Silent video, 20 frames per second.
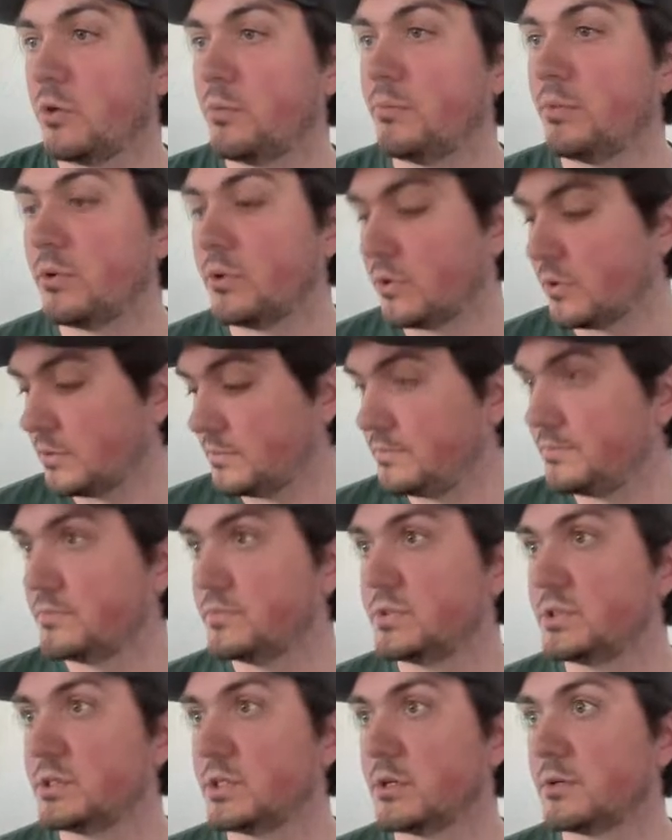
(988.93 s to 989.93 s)
bull.
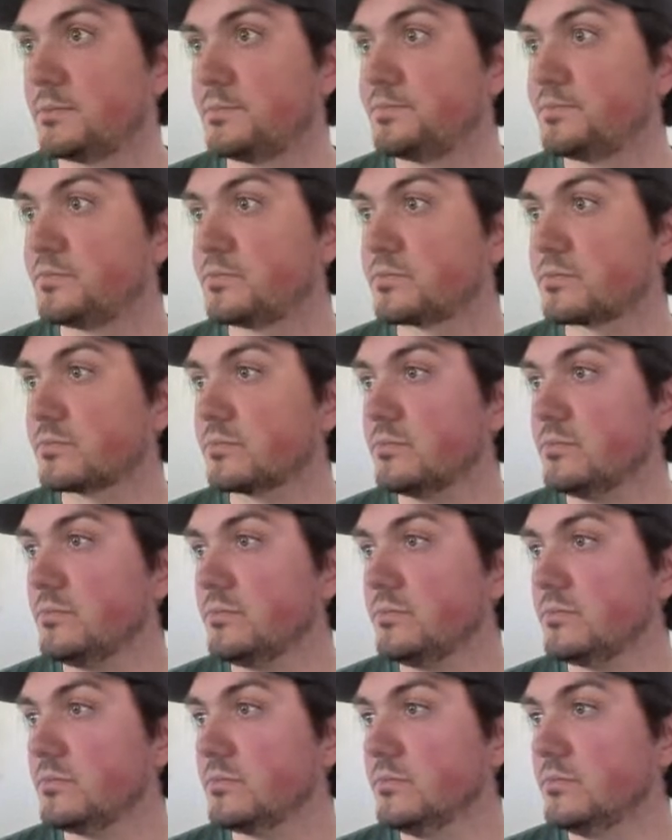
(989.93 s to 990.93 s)
So
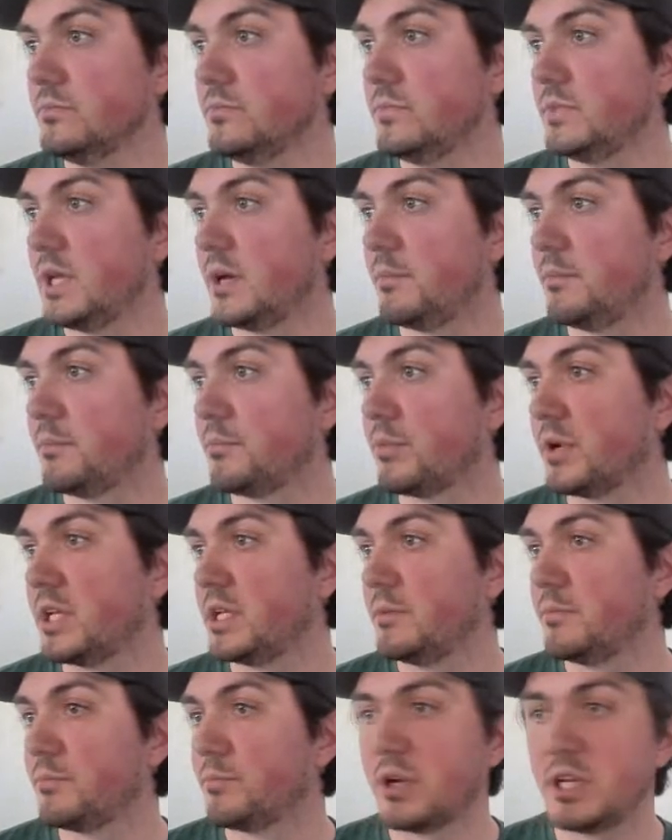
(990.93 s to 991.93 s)
yep,
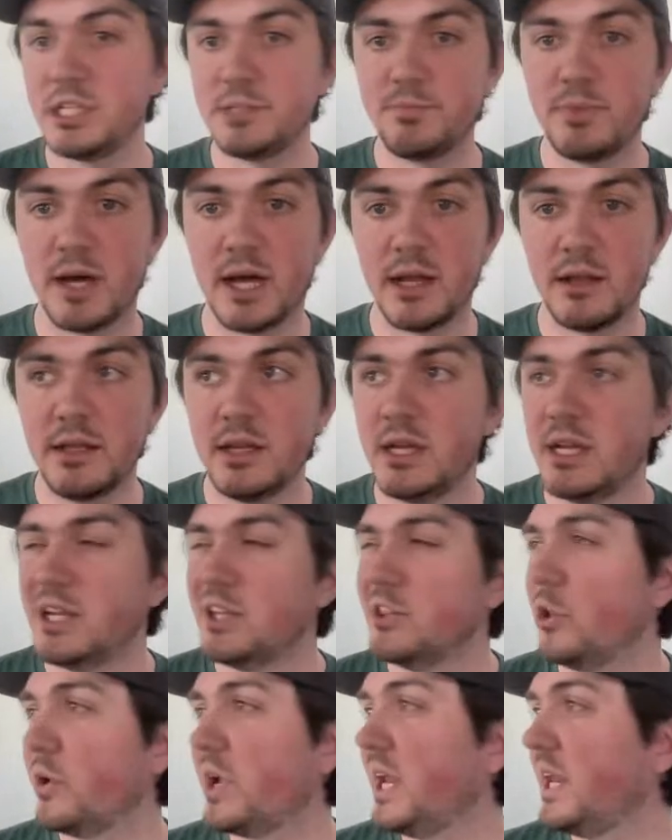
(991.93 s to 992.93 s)
pretty spot.
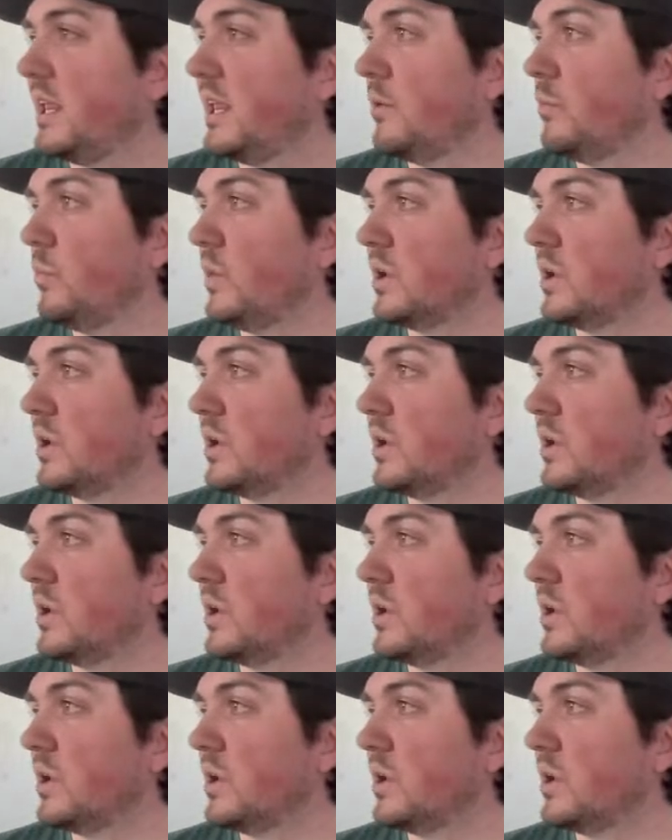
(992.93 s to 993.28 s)
Located in